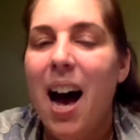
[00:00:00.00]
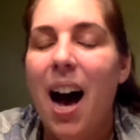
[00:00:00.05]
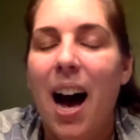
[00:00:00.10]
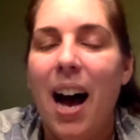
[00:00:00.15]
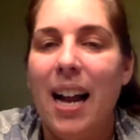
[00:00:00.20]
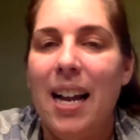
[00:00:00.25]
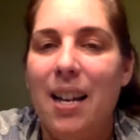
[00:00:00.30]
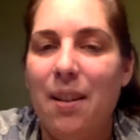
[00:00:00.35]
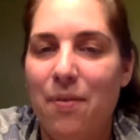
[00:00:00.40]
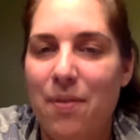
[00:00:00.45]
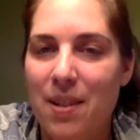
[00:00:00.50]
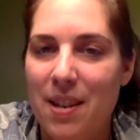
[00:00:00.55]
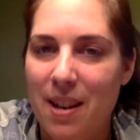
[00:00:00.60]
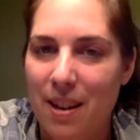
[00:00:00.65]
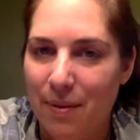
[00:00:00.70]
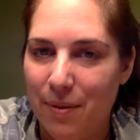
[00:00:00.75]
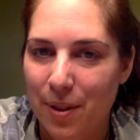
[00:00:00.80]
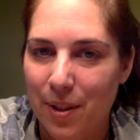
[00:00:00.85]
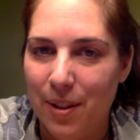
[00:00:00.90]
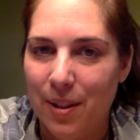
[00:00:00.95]
I have
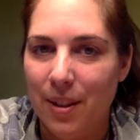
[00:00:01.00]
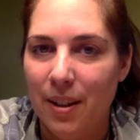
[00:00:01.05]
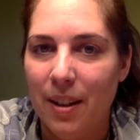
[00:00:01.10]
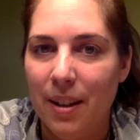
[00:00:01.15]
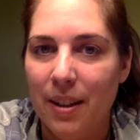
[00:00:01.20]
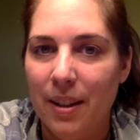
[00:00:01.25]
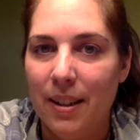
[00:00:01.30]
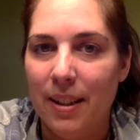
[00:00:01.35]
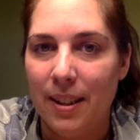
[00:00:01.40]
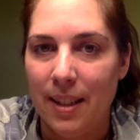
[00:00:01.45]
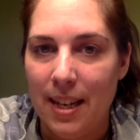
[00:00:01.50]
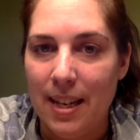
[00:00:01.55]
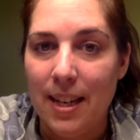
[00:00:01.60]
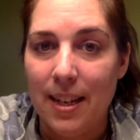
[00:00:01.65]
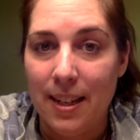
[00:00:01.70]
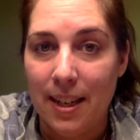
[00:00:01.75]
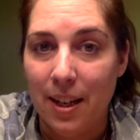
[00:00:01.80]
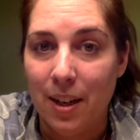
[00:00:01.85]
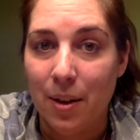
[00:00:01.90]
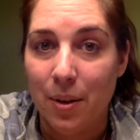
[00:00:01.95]
never seen a
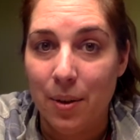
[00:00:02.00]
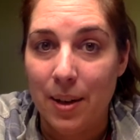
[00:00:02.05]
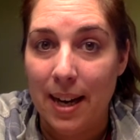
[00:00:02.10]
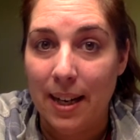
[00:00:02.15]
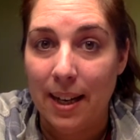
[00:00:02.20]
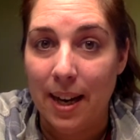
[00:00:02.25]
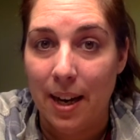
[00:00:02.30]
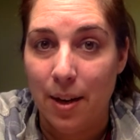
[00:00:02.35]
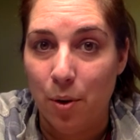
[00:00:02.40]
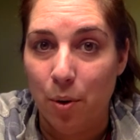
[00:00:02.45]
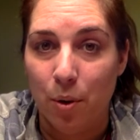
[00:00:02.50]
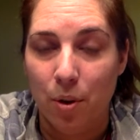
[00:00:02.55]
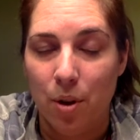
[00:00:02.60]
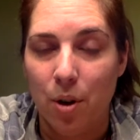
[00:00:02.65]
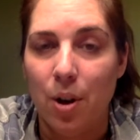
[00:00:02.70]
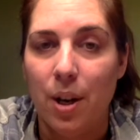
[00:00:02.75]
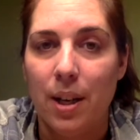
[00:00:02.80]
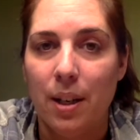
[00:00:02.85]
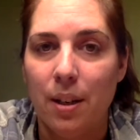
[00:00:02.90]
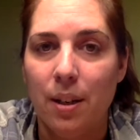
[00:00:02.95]
tarot deck and
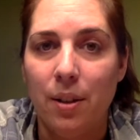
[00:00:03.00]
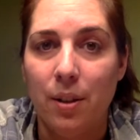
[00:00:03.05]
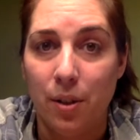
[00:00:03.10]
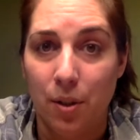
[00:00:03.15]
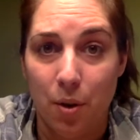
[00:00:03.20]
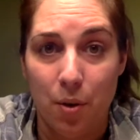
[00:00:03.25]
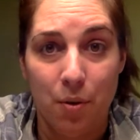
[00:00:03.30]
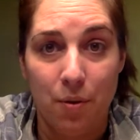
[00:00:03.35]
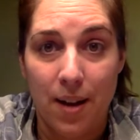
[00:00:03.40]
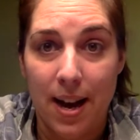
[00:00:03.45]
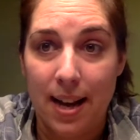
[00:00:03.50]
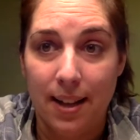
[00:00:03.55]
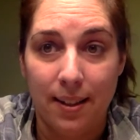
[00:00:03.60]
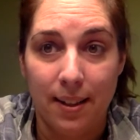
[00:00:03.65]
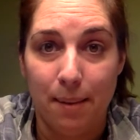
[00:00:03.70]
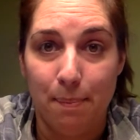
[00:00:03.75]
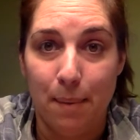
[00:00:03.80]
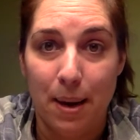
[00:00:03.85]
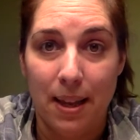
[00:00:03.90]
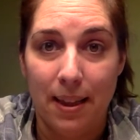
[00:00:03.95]
ordered it so fast
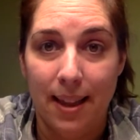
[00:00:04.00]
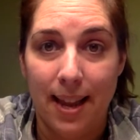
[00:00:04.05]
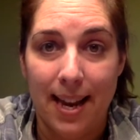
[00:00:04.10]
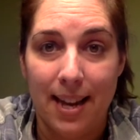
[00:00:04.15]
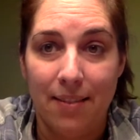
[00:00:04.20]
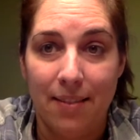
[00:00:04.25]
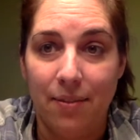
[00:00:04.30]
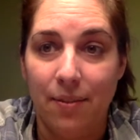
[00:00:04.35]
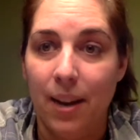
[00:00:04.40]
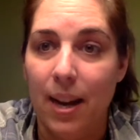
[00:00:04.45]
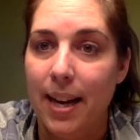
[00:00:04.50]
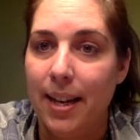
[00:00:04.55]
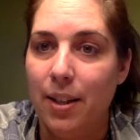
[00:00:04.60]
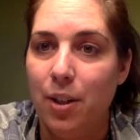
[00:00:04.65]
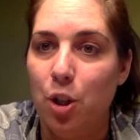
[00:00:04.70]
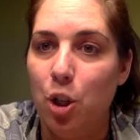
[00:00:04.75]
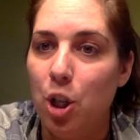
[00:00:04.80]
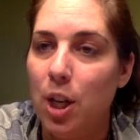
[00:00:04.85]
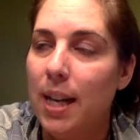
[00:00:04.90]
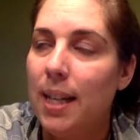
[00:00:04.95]
in my life. I
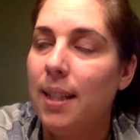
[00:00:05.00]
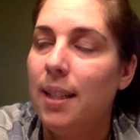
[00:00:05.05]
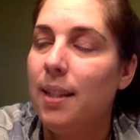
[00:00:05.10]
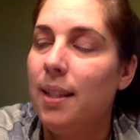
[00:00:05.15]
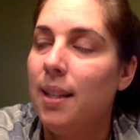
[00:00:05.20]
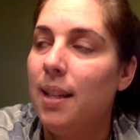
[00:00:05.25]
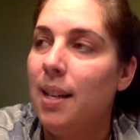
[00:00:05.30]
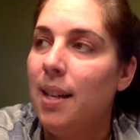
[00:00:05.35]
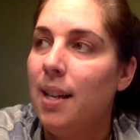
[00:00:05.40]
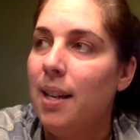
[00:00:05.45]
just